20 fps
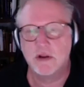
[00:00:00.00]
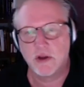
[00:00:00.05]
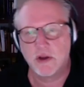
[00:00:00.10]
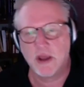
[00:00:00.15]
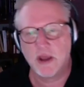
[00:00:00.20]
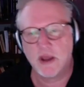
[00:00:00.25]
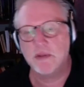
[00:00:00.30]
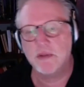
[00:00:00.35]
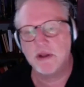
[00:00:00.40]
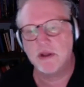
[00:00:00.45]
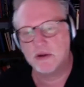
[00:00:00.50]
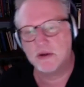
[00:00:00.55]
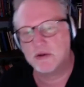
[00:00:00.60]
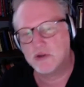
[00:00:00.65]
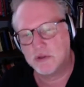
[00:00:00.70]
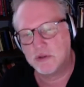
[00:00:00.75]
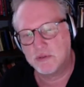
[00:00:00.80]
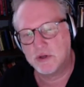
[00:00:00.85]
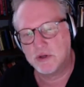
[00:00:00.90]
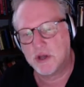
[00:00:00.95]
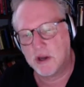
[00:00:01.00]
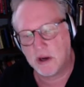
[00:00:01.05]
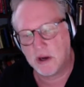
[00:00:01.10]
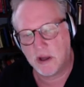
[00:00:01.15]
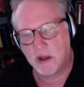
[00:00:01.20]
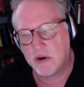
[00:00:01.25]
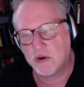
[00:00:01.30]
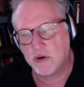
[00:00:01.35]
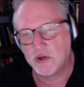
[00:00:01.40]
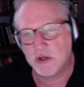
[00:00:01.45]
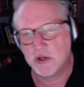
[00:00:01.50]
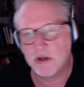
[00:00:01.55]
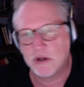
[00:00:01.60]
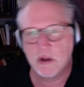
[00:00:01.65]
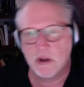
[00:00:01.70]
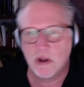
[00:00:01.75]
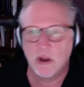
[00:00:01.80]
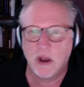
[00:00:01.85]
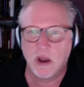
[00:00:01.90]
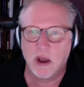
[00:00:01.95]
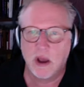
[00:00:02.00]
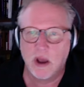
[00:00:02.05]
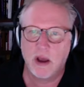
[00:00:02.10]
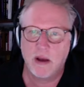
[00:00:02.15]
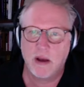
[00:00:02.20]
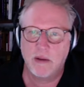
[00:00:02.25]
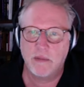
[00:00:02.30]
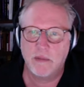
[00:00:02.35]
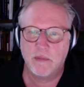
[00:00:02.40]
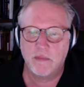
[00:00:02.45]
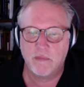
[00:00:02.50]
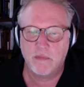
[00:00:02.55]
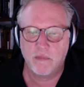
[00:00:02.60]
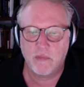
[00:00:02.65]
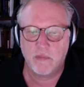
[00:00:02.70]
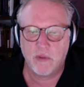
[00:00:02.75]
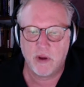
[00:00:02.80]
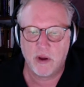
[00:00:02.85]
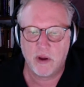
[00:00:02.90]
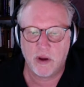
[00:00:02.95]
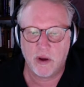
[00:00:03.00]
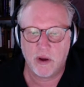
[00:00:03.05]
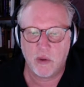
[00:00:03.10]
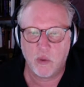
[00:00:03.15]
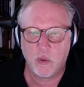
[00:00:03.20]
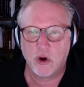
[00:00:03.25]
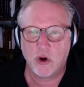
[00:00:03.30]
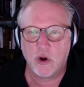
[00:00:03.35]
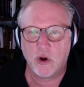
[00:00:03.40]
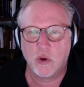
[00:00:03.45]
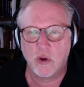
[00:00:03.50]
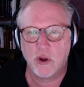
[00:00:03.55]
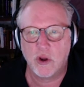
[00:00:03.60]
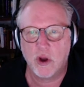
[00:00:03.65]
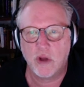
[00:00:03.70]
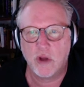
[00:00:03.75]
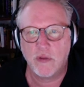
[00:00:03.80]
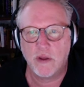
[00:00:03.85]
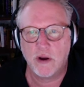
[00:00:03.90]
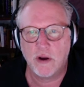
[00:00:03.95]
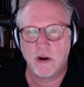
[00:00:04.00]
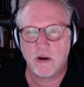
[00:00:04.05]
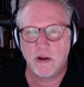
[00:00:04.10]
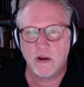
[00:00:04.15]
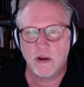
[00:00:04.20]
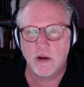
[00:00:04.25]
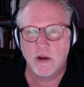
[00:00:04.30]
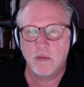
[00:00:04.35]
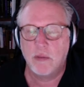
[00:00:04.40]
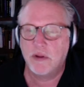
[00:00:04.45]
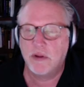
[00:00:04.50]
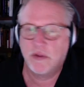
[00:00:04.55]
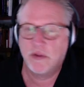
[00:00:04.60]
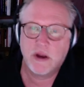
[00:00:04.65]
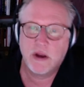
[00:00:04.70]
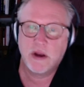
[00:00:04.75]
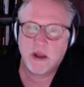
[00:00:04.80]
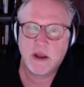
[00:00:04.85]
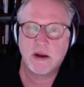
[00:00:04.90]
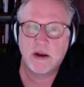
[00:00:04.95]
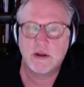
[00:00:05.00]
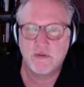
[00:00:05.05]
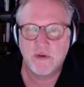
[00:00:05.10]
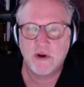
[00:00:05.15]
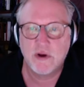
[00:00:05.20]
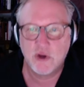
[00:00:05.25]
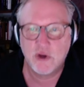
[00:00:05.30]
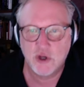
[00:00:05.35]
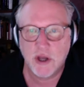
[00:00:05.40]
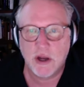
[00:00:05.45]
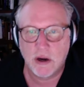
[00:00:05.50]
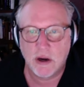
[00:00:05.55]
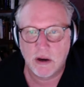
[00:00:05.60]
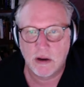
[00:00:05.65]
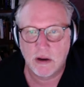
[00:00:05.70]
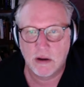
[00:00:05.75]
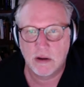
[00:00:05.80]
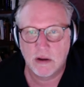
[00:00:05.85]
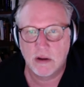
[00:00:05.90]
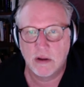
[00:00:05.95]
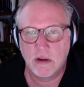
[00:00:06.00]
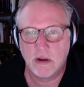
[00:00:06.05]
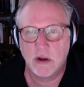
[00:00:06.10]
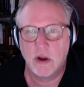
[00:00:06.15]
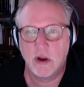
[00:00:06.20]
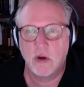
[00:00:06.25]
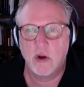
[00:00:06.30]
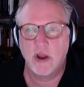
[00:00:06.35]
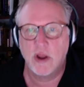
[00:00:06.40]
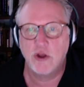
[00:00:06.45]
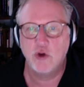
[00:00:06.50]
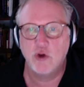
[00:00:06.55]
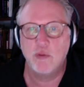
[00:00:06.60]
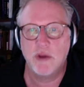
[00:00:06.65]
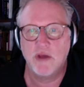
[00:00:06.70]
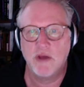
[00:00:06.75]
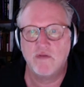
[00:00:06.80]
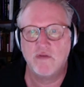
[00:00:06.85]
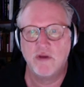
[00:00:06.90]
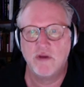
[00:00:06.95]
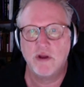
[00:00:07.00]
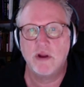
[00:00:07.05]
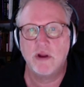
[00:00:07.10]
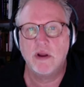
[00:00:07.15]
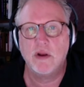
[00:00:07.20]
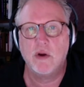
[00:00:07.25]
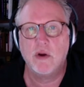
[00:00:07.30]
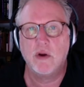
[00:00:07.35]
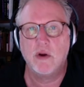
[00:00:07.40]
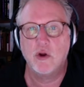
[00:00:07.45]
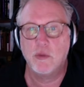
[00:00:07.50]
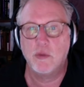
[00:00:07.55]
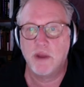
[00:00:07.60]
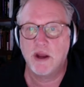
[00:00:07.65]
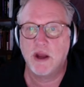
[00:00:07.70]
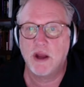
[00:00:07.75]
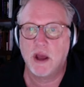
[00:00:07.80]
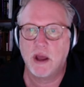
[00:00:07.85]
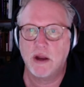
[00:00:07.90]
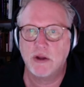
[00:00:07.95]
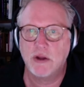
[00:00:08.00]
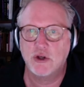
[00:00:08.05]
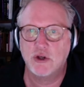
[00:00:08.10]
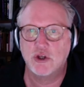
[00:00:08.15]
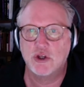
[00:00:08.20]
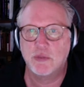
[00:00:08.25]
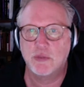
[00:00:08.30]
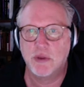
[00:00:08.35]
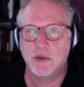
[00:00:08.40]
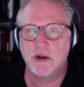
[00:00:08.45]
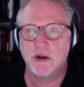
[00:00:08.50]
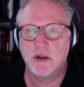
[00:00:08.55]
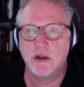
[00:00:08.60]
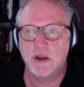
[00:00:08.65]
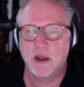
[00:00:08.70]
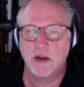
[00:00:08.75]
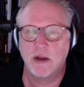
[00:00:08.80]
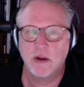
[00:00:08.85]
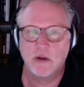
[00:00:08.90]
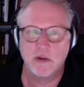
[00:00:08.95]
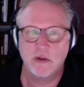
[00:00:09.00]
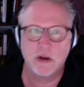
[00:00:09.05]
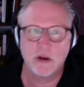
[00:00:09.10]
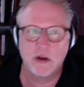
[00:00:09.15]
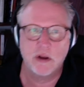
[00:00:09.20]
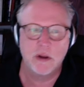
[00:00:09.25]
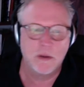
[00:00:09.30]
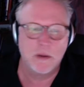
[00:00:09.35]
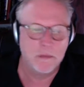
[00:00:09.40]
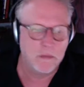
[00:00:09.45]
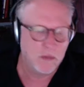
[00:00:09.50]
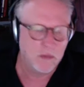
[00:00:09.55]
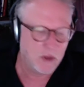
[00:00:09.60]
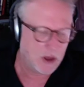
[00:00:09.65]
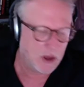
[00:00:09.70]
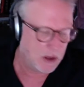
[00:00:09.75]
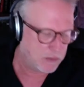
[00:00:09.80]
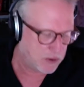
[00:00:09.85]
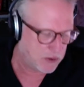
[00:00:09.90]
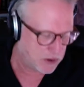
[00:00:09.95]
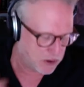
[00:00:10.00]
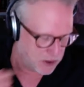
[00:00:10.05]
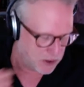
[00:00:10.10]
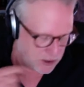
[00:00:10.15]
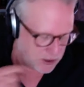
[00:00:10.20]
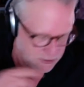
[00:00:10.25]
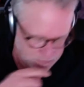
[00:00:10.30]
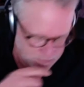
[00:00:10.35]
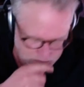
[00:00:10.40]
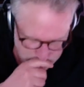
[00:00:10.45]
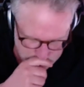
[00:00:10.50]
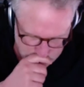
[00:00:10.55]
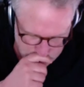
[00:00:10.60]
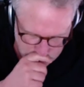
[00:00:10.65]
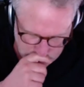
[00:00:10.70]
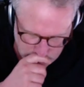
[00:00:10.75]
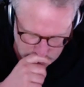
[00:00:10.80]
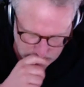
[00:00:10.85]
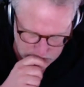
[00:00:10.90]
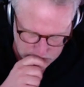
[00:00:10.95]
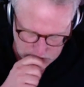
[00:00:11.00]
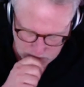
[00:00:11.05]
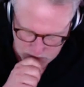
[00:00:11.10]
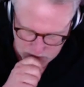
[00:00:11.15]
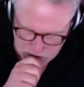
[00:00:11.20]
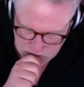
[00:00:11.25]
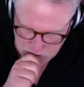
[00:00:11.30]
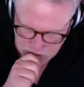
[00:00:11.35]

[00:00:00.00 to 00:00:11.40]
be some subtle energy work going on there, but then again, it's very subtle, and you may feel it or you may not, just depending. I know that I've been doing